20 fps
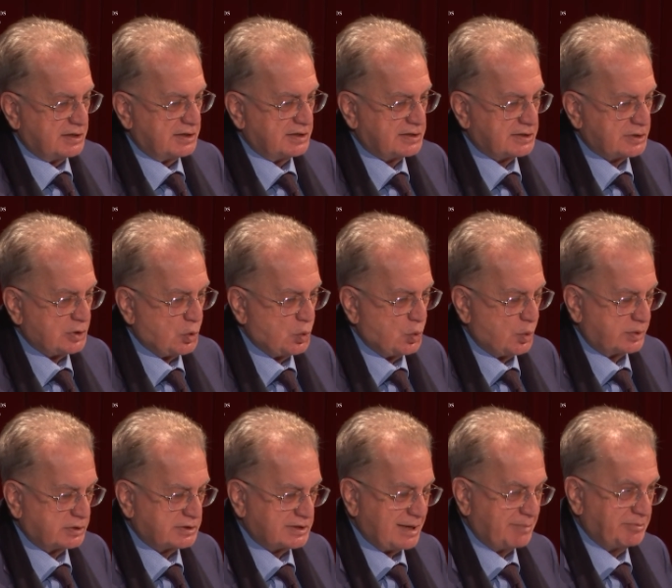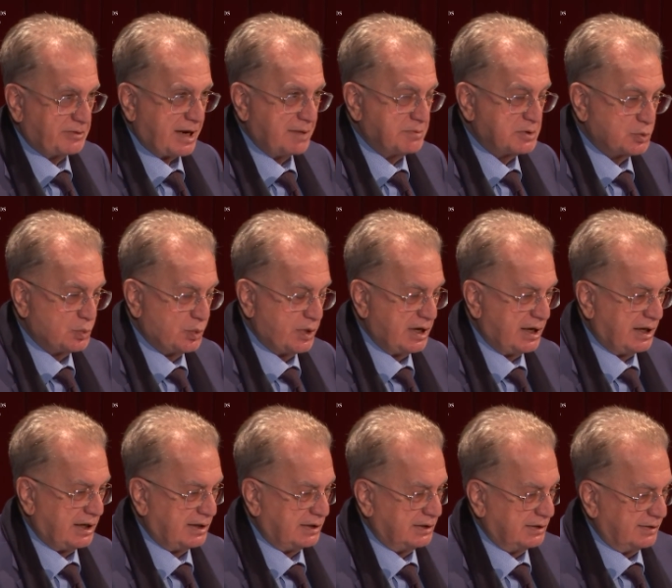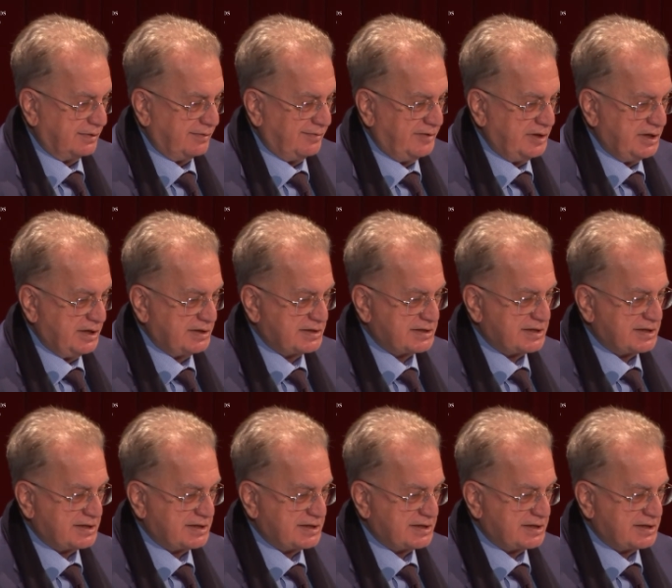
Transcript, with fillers: So sometimes we are winning,